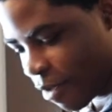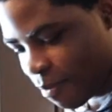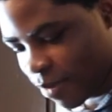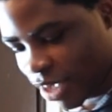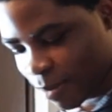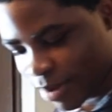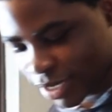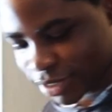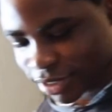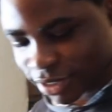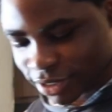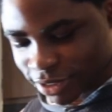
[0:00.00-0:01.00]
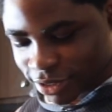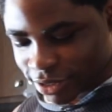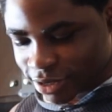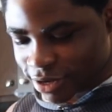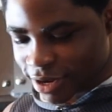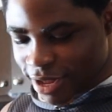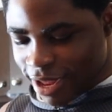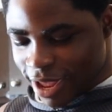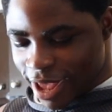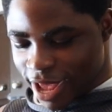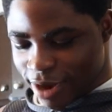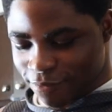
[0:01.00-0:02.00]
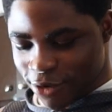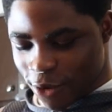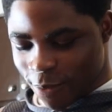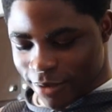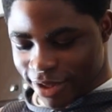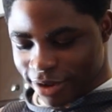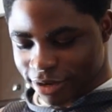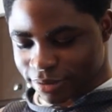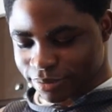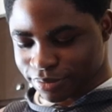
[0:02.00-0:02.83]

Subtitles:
Me and my sister, out of nowhere,